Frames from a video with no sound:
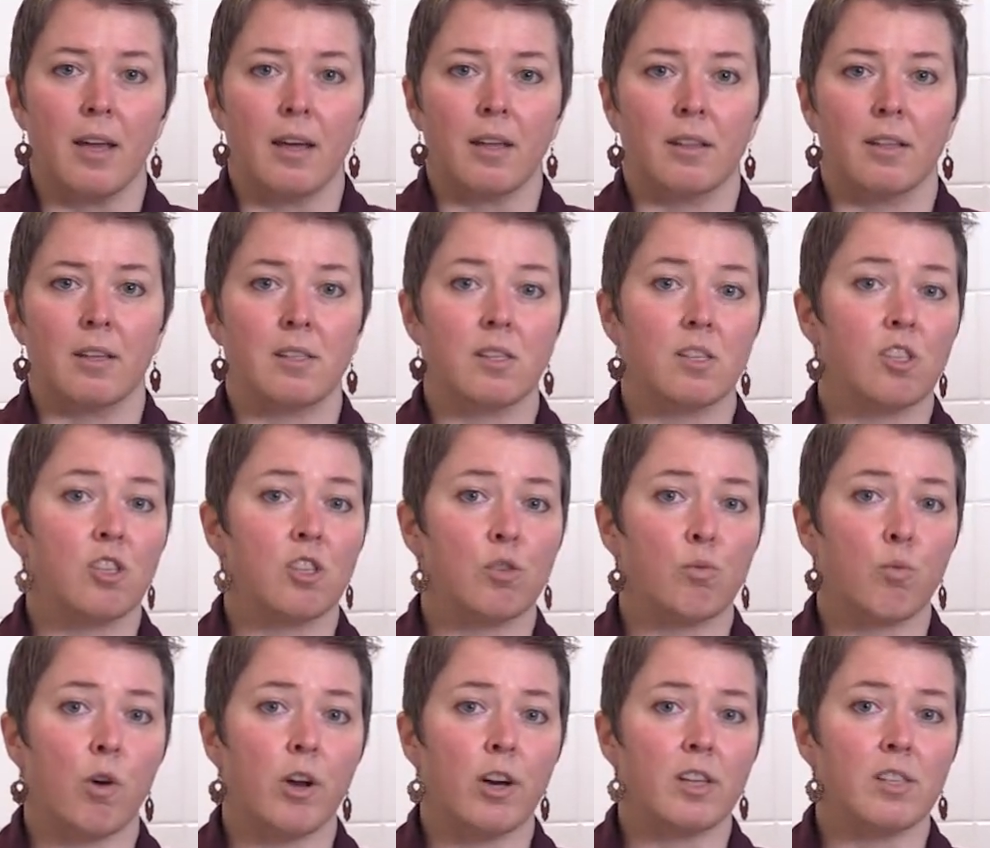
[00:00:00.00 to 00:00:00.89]
This is
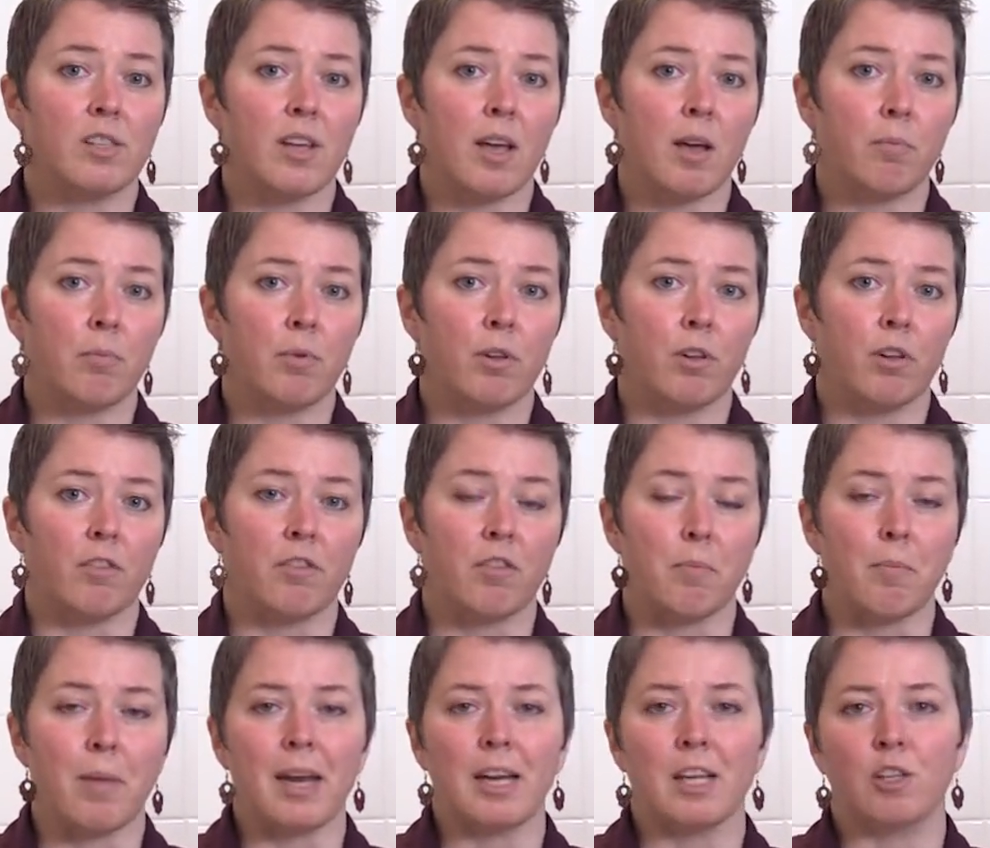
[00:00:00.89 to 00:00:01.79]
just one example of the
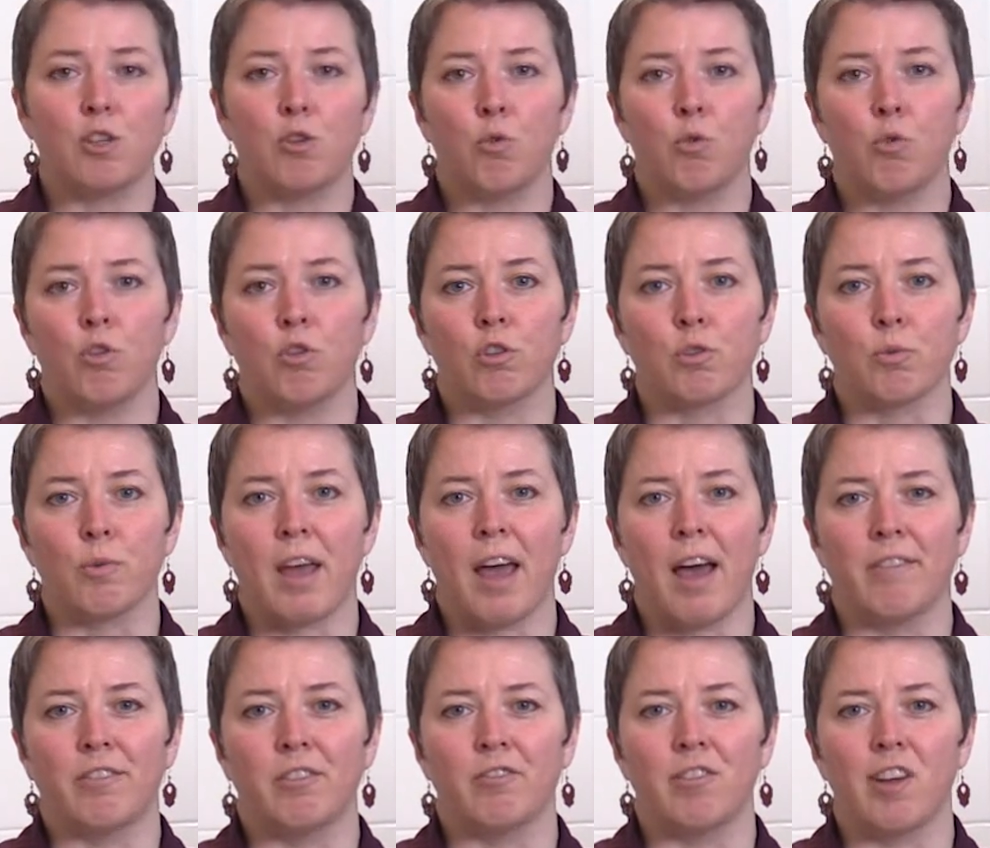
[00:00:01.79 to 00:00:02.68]
many tools we
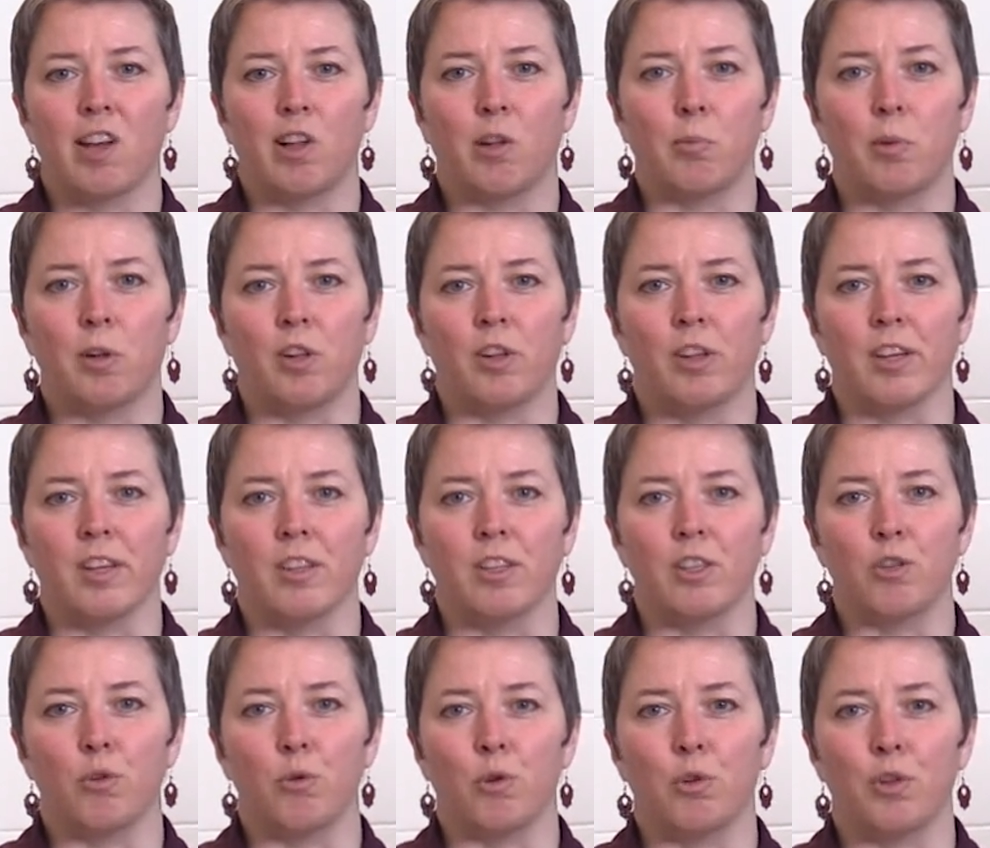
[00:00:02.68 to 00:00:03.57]
have available in the
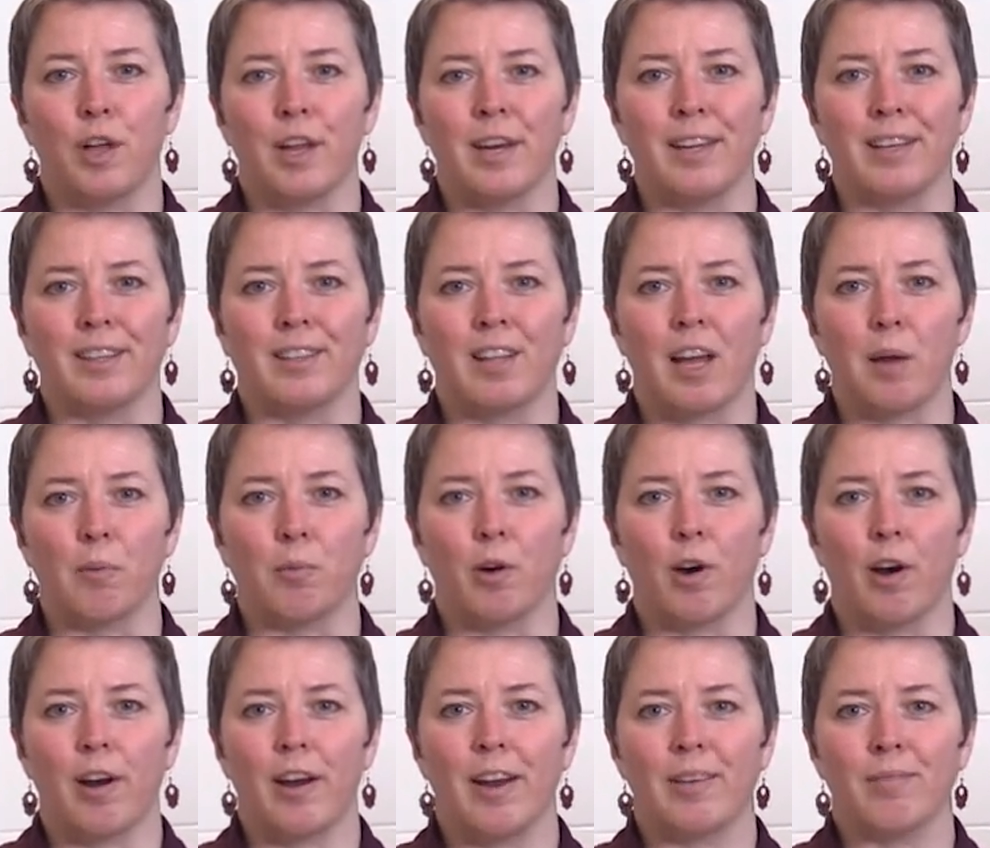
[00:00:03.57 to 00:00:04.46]
tool lending
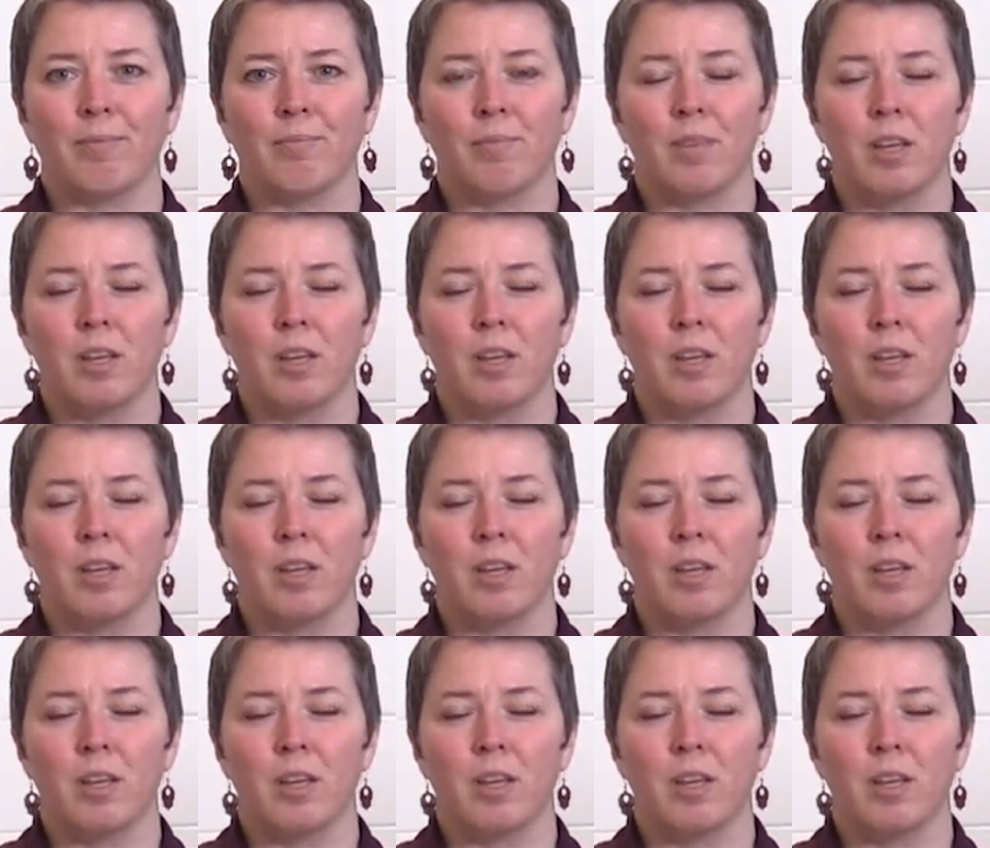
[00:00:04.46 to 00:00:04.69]
library.